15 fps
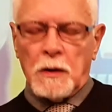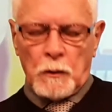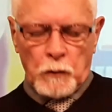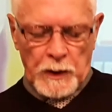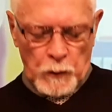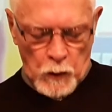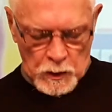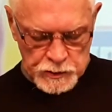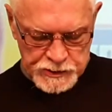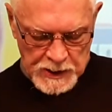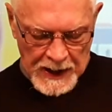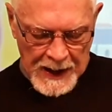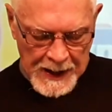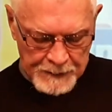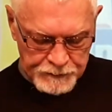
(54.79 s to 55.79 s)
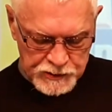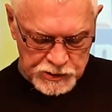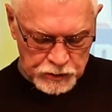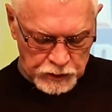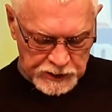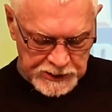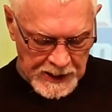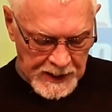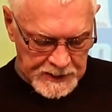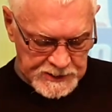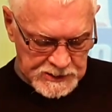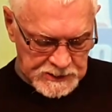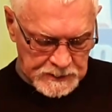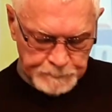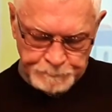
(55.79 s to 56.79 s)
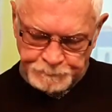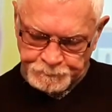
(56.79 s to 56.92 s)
We want to have success.